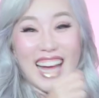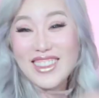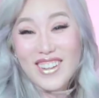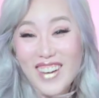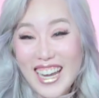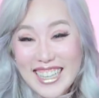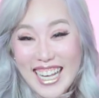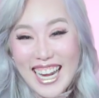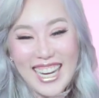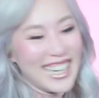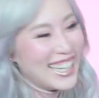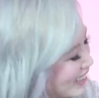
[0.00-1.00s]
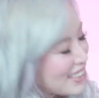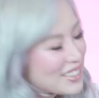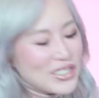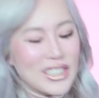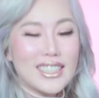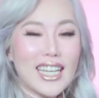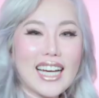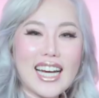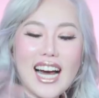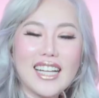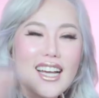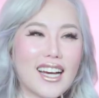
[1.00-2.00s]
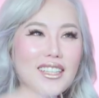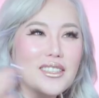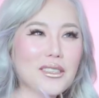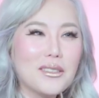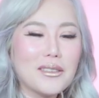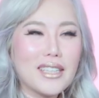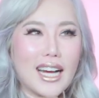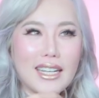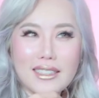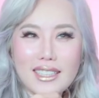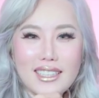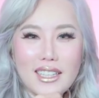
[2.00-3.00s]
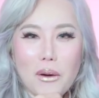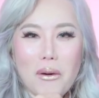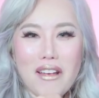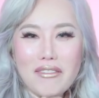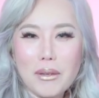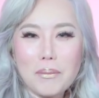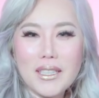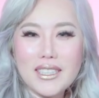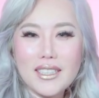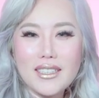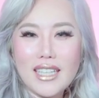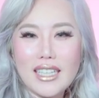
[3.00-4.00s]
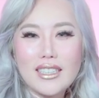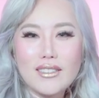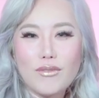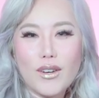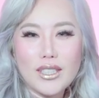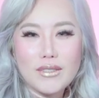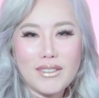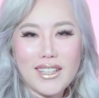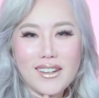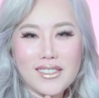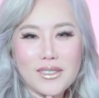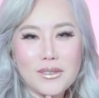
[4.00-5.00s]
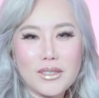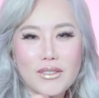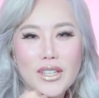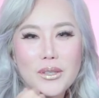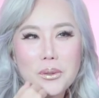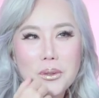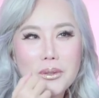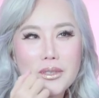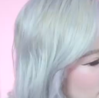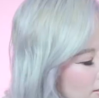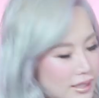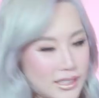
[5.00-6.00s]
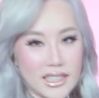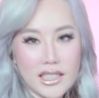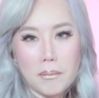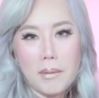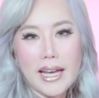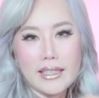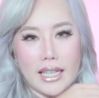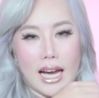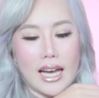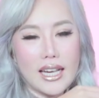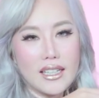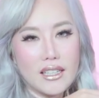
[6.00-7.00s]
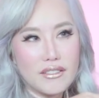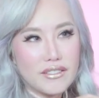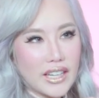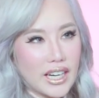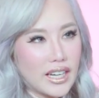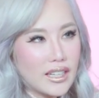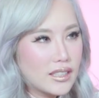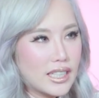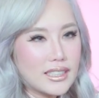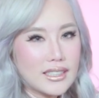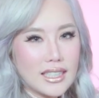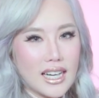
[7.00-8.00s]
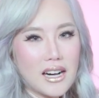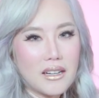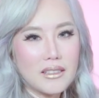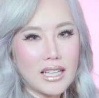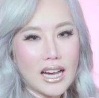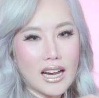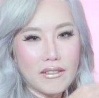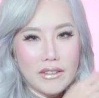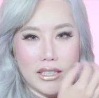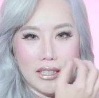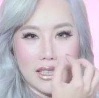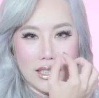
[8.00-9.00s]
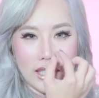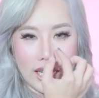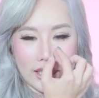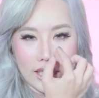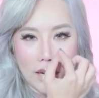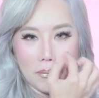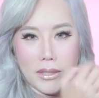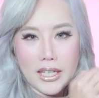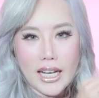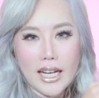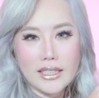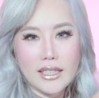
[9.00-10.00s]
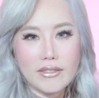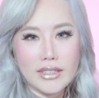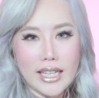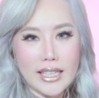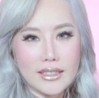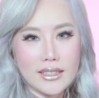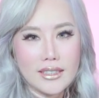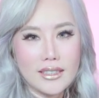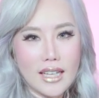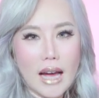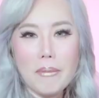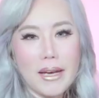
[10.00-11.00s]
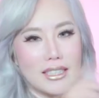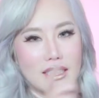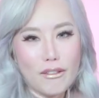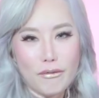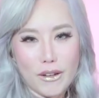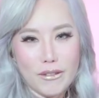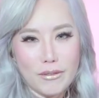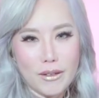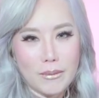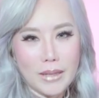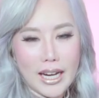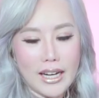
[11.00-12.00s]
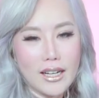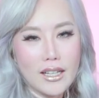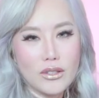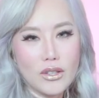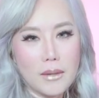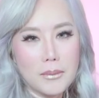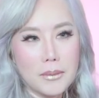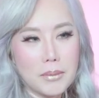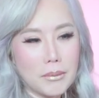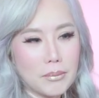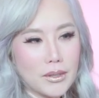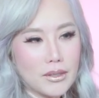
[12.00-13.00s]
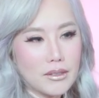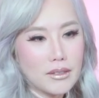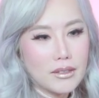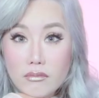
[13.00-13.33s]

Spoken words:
I don't want it. It's just I can't deal with like, what if the person that this voice belongs to is very gross? This is the black tie affair. Let's see how like really like the upper class have sex. I bet it's different from like normal people.